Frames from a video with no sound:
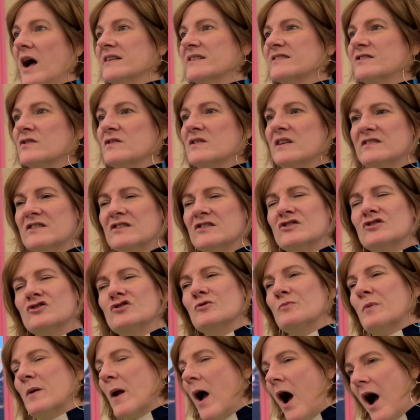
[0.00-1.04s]
So this is
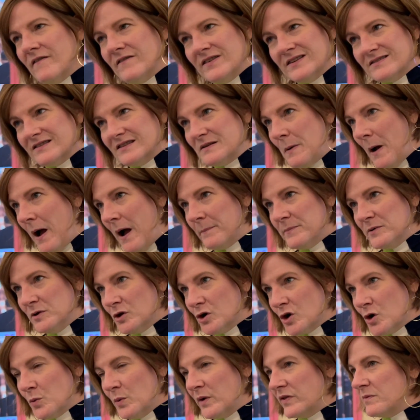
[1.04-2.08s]
super obviously
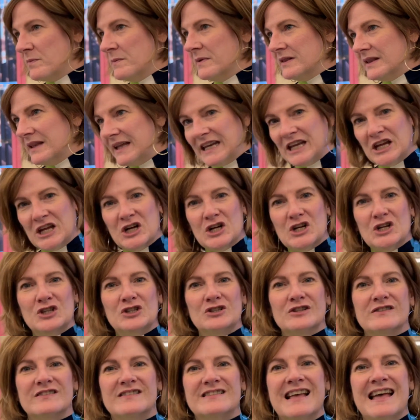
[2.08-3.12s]
popular with
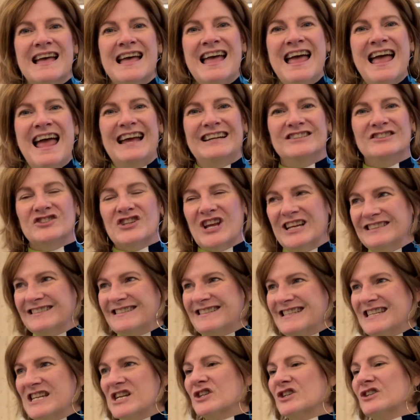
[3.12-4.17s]
millennials and Gen
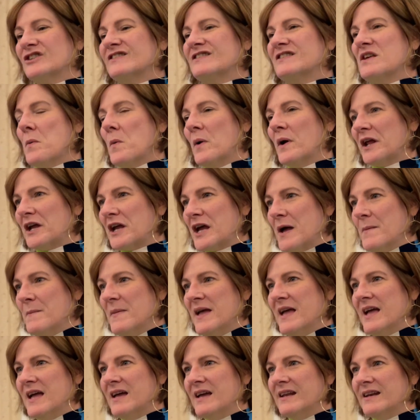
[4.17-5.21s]
Zers that want to come
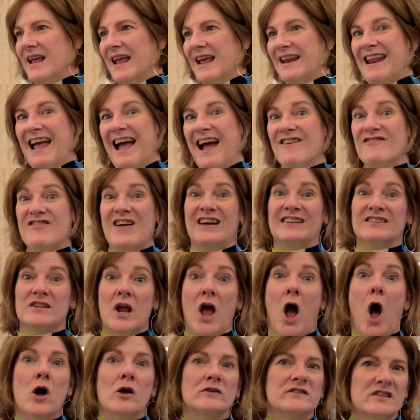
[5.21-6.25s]
in and have that
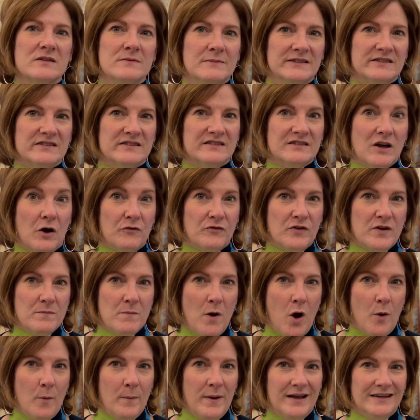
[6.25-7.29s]
ultimate selfie
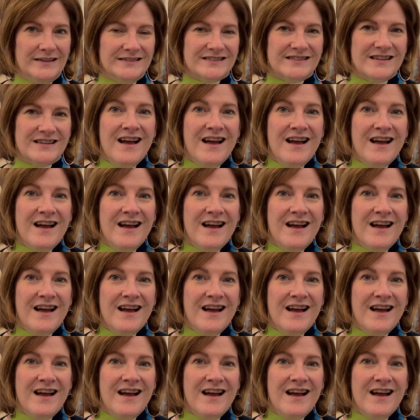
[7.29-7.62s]
moment.